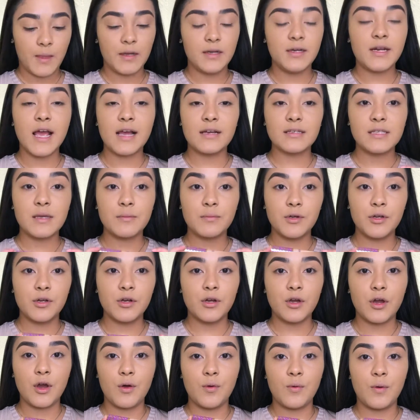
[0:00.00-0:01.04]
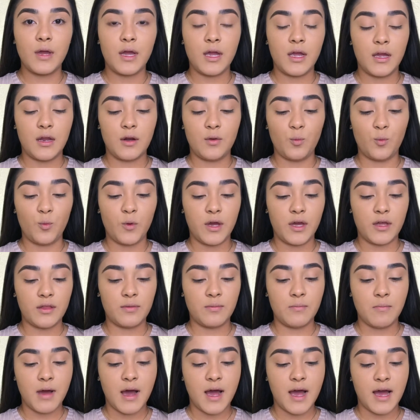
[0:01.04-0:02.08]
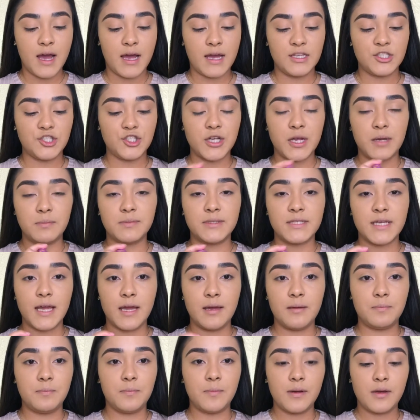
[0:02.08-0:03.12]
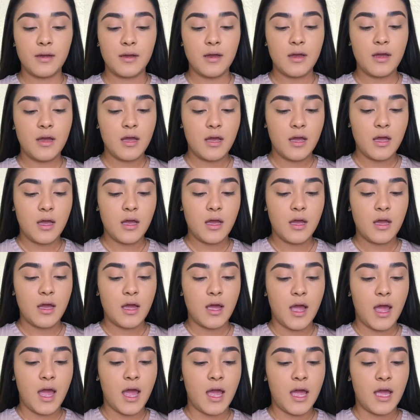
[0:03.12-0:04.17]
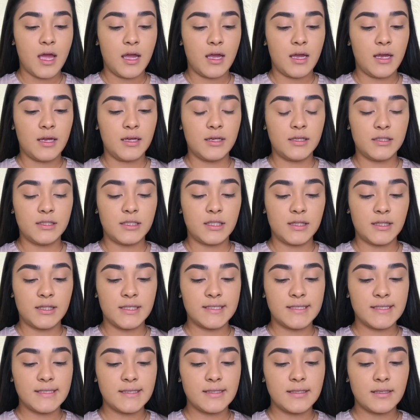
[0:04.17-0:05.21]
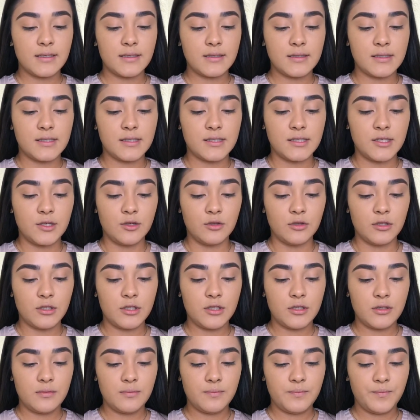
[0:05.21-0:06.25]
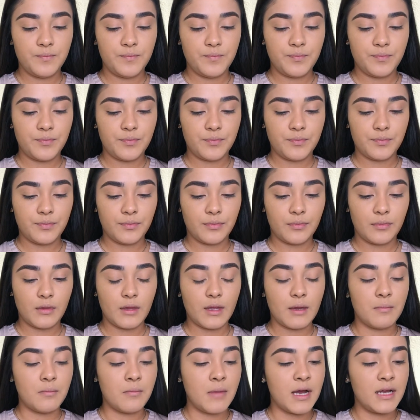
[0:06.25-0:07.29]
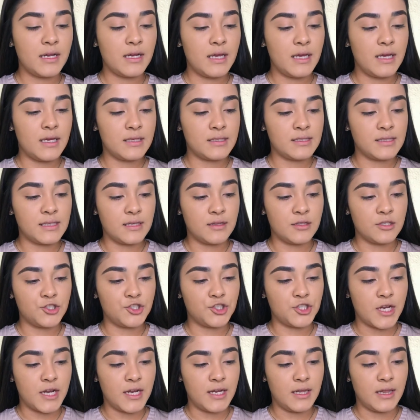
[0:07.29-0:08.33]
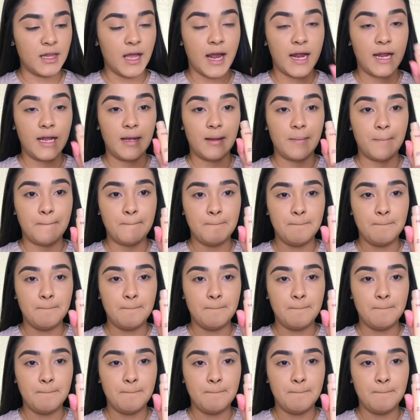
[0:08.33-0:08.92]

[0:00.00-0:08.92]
Next, I'm gonna go in with my Shape Tape, and this is a concealer. Mine is in the shade light